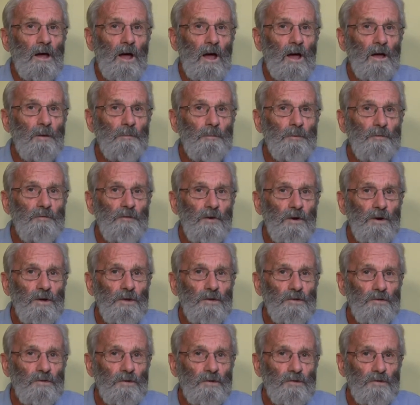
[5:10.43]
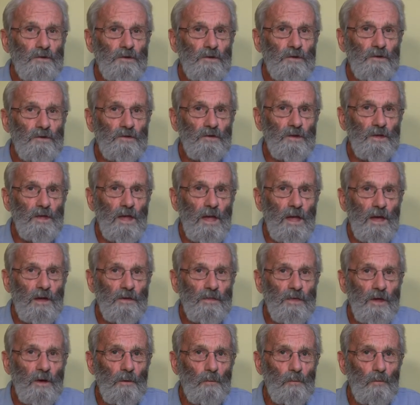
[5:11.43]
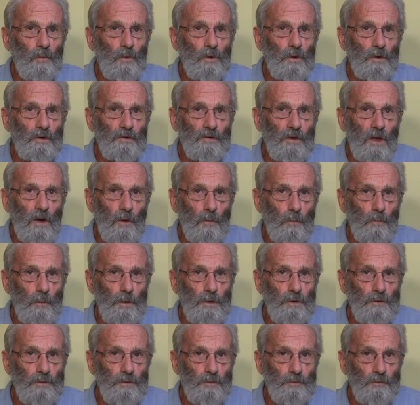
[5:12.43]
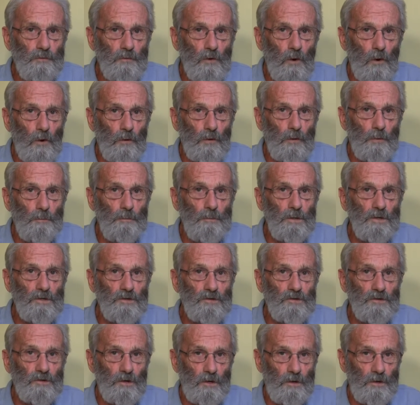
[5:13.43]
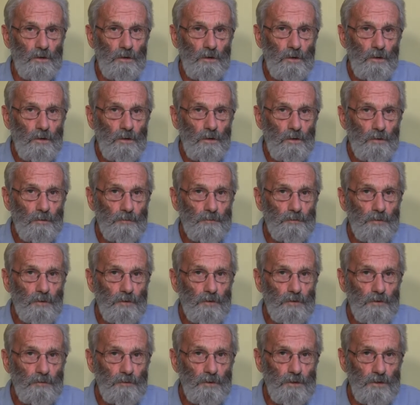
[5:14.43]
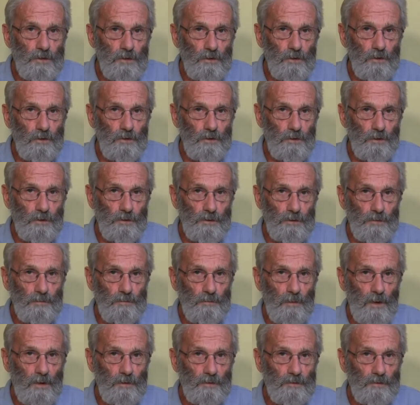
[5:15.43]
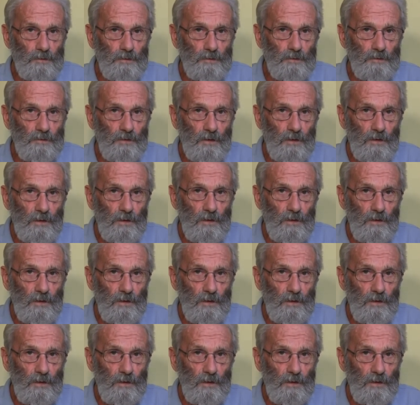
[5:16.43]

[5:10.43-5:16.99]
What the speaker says: I'd be very interested to see how that works out when you've got the mixture of the 3 early motors